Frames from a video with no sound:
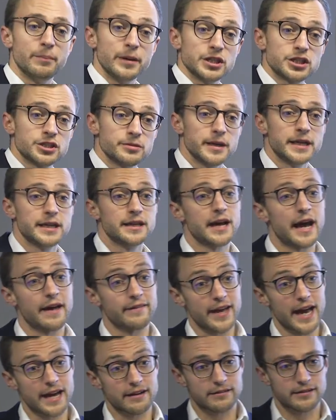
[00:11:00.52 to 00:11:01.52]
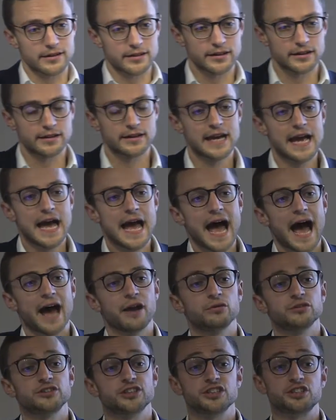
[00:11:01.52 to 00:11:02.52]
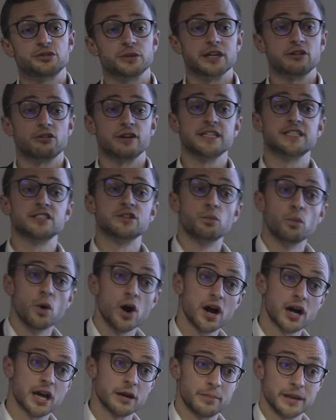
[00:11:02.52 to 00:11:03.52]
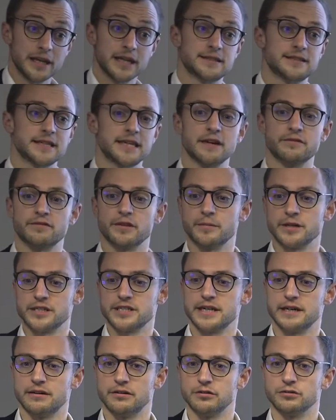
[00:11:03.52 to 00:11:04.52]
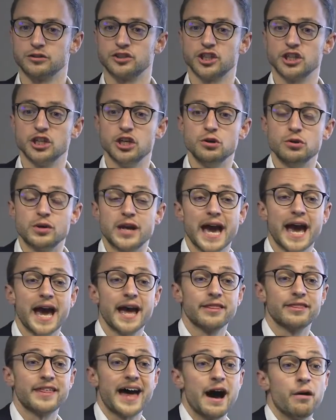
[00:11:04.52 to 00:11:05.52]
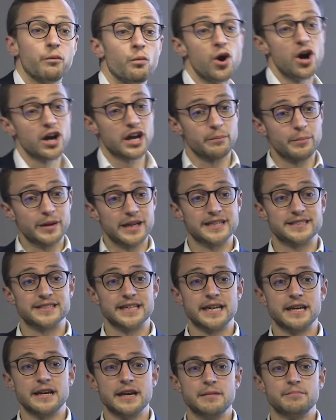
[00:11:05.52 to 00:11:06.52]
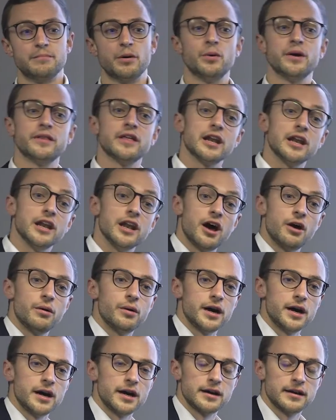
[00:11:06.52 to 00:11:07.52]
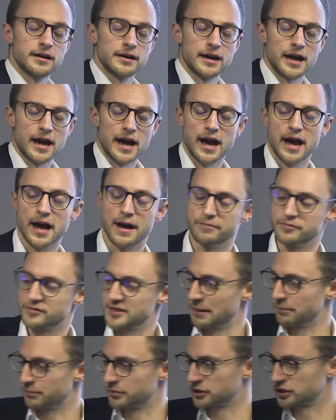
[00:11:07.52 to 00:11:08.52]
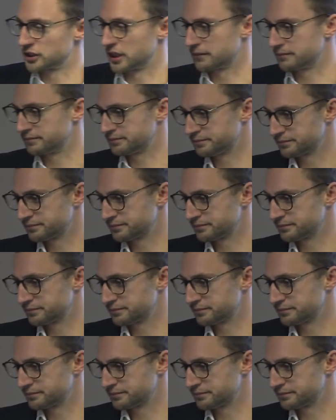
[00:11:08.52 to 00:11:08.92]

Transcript: bitumen and the aggregate, and also to increase the workability of the material. So you get that workability, but with a lower temperature.